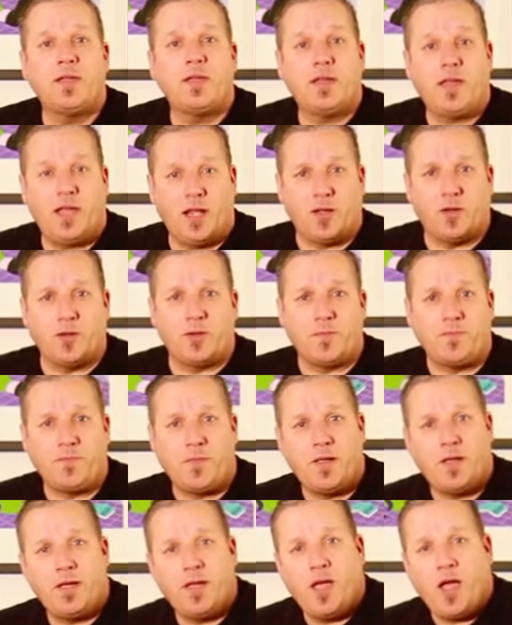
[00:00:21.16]
Hello,
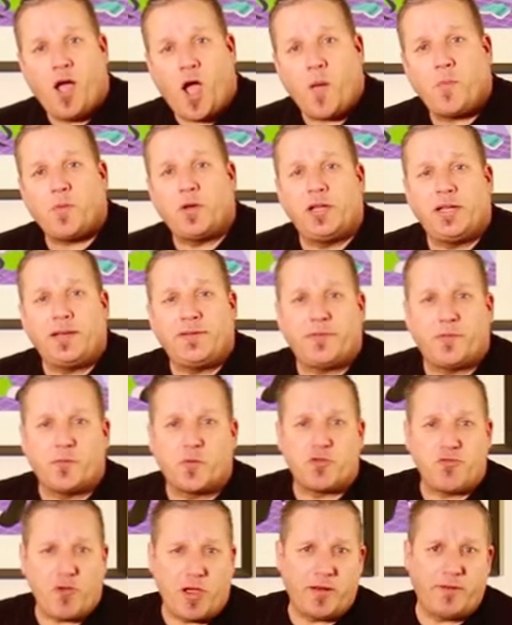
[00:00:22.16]
I'm Glenn from
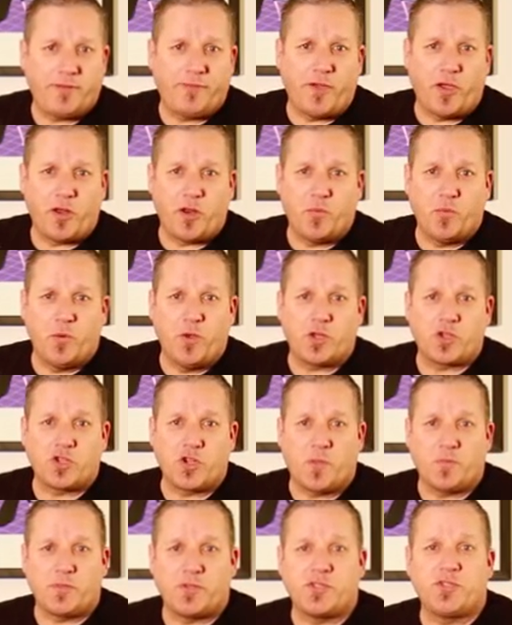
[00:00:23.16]

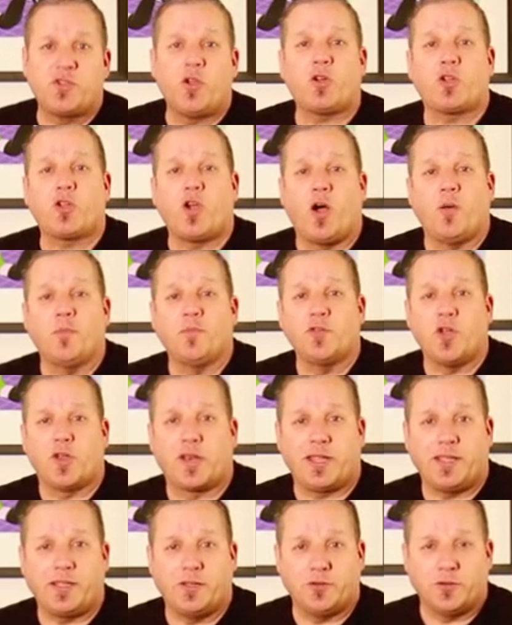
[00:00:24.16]

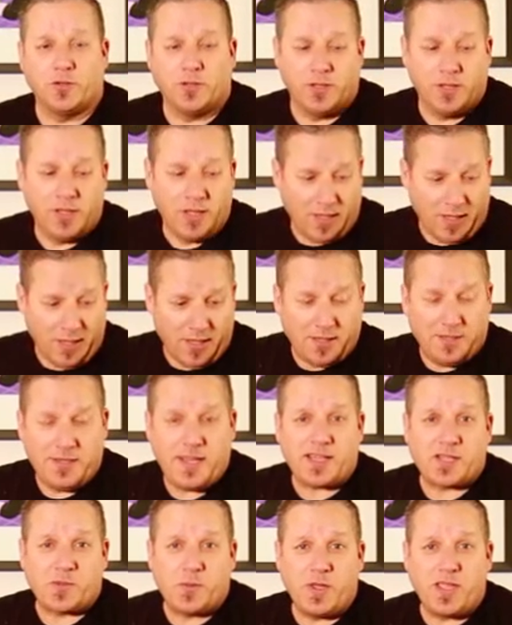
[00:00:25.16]
creativephotoworkshops.com.au.
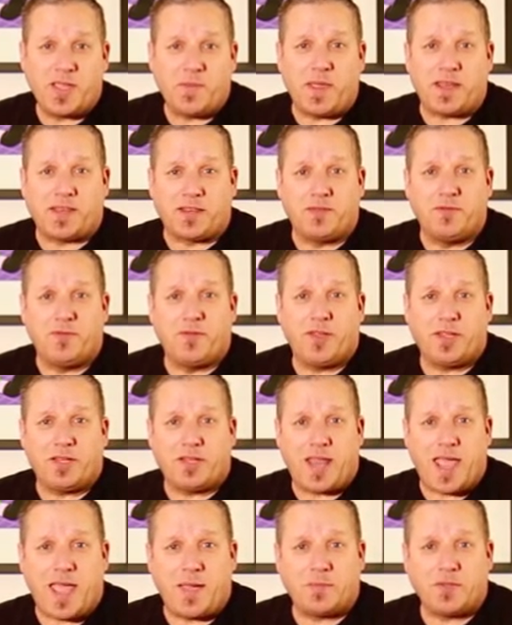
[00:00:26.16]
Next week I'm heading to
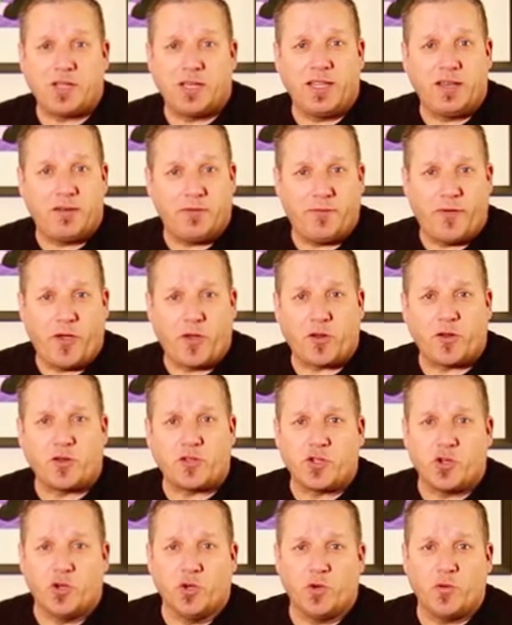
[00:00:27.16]
Vietnam to lead a photo
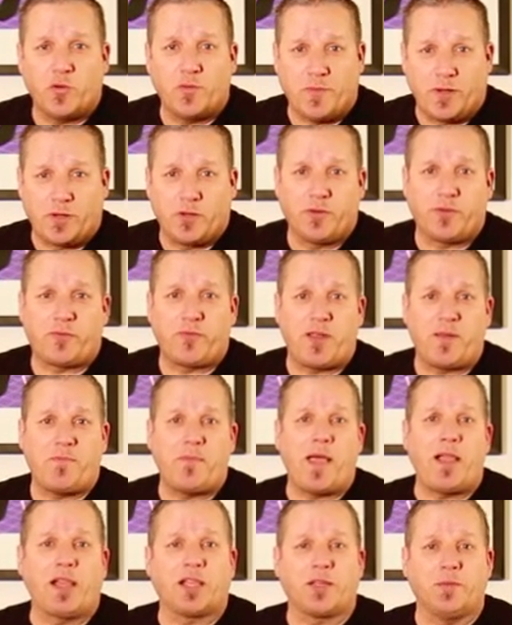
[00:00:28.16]
tour with my good friend
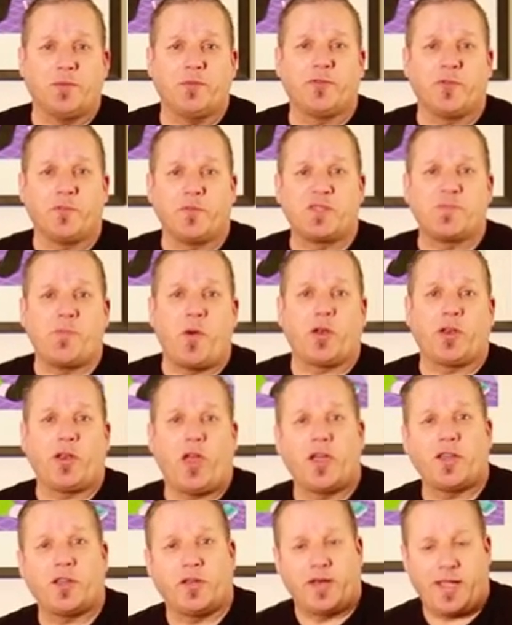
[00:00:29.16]
Malcolm from
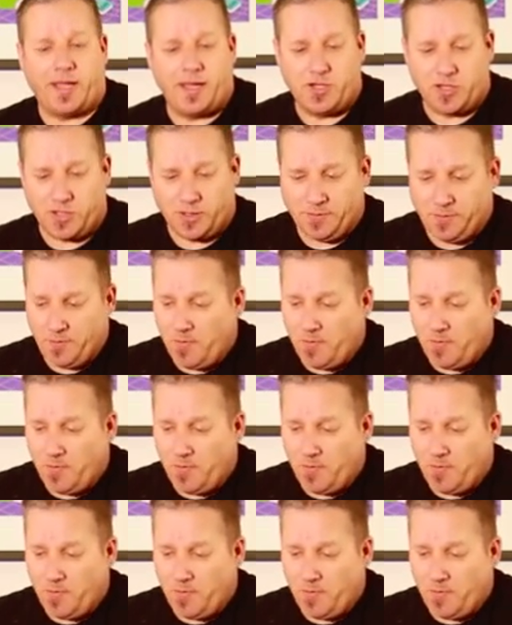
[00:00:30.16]
Spotlight on Asia.